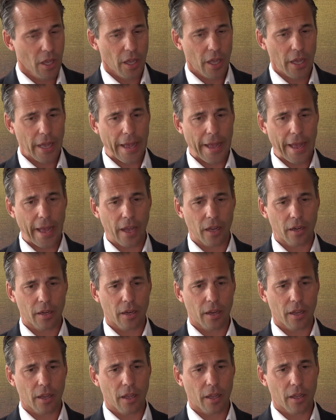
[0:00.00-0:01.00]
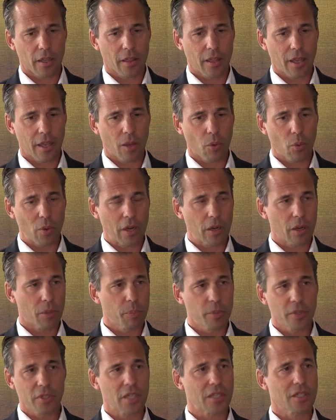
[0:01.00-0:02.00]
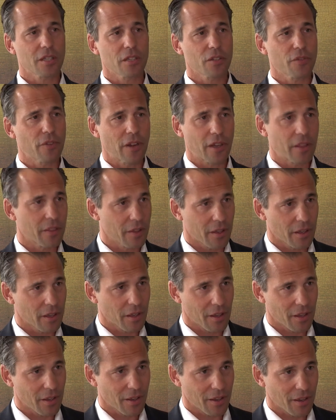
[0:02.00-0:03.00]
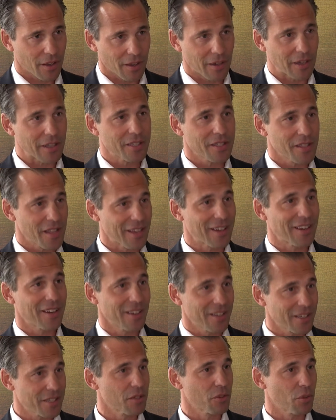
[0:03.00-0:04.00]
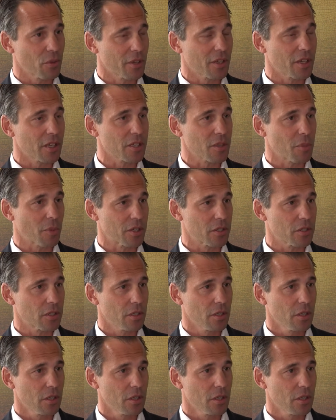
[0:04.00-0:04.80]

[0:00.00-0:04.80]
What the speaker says: And they will not be successful unless they listen to the customers.